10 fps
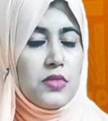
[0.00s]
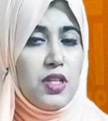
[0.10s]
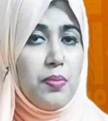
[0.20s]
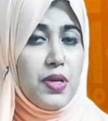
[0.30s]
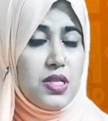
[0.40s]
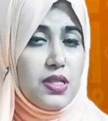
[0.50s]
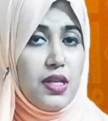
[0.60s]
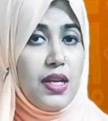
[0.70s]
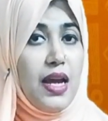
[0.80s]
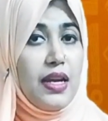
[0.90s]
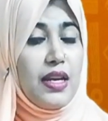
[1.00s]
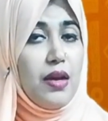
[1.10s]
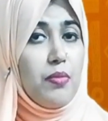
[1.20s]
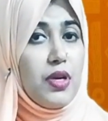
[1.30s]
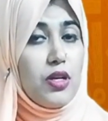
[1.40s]
The person and
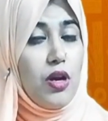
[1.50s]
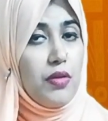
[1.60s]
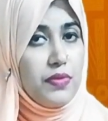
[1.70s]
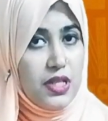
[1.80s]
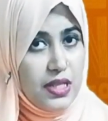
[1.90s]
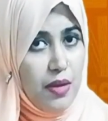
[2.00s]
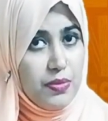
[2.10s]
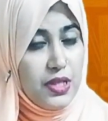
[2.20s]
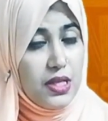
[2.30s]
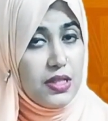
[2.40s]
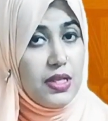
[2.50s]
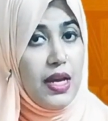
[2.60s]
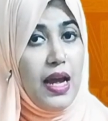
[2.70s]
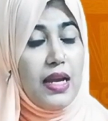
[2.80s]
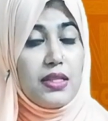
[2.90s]
number of the subject
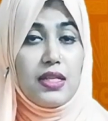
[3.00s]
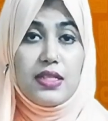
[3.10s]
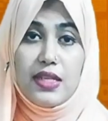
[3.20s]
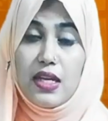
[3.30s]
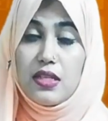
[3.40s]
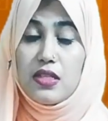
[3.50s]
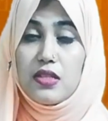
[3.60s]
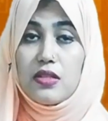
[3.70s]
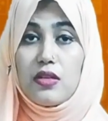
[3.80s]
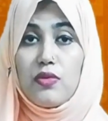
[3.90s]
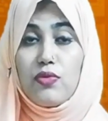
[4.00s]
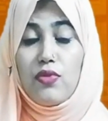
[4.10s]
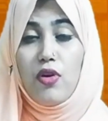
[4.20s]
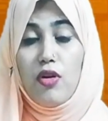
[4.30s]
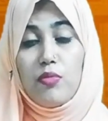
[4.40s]
and the tense
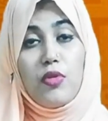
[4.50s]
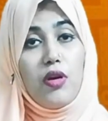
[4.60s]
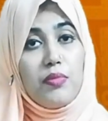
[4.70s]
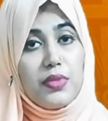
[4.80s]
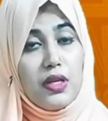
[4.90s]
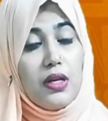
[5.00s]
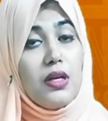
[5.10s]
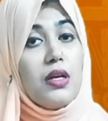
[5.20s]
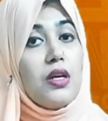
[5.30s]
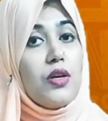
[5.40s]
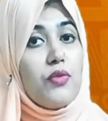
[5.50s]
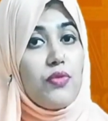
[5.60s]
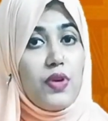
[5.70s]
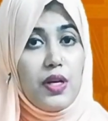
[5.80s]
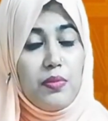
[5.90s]
form of the
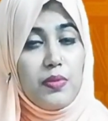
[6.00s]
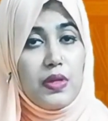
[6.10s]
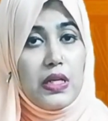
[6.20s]
verb.